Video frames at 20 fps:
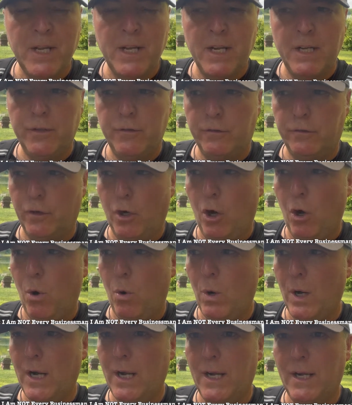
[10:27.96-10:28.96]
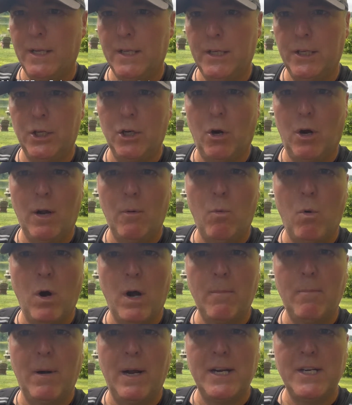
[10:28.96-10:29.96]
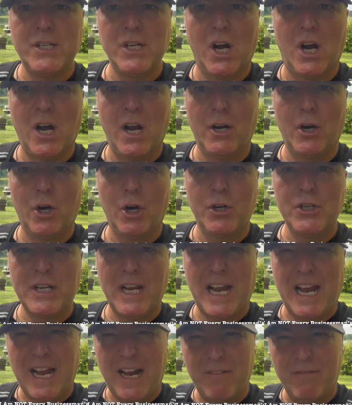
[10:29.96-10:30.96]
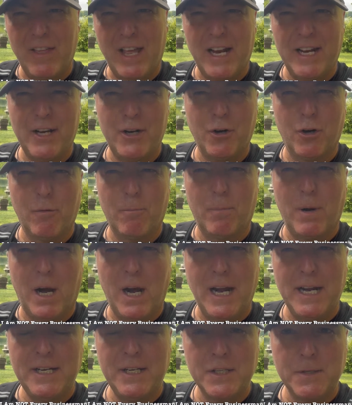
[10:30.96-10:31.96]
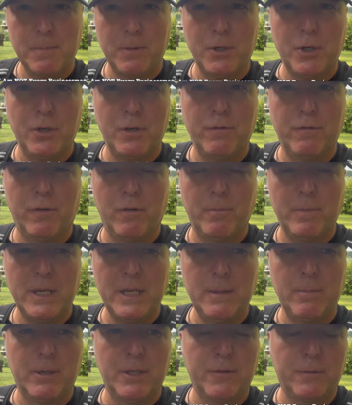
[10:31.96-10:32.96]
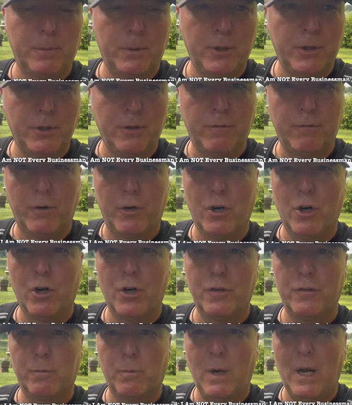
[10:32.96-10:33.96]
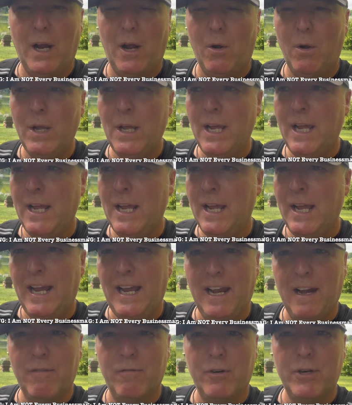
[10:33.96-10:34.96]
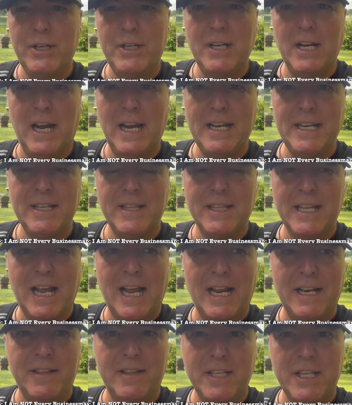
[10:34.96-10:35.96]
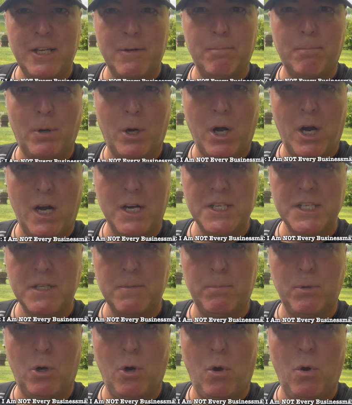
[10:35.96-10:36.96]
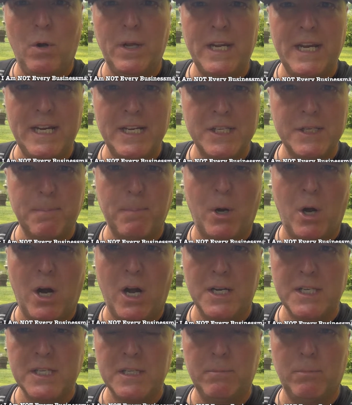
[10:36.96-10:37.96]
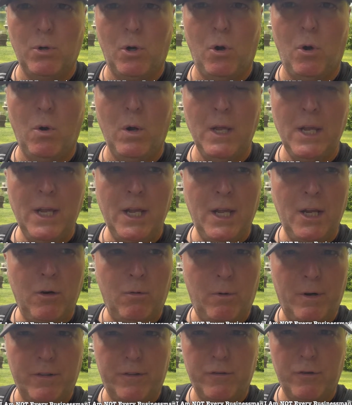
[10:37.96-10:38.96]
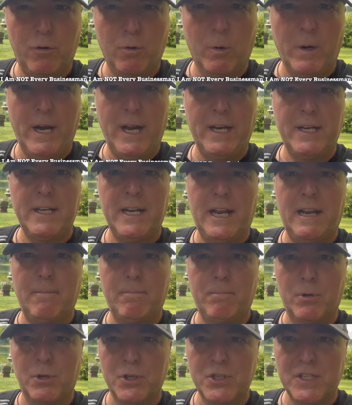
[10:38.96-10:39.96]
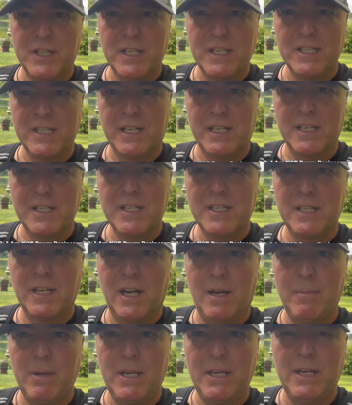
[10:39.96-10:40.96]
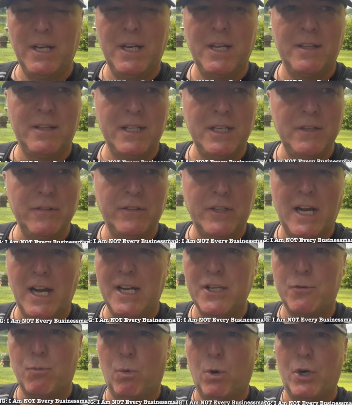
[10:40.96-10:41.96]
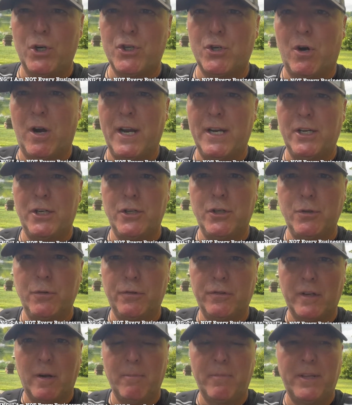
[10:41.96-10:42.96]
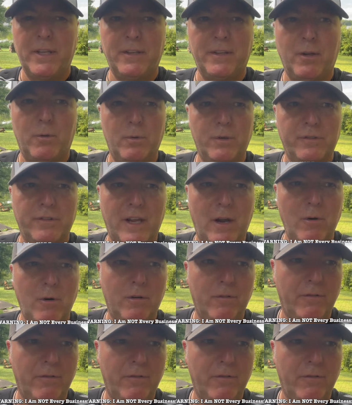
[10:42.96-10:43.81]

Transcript: So, you know, I want my daughter to have that in her mind. It's been good for me, but it's been good for her as well. Every night that the impossible is possible with grit and persistence. I mean, these guys weren't trying to do something that was out of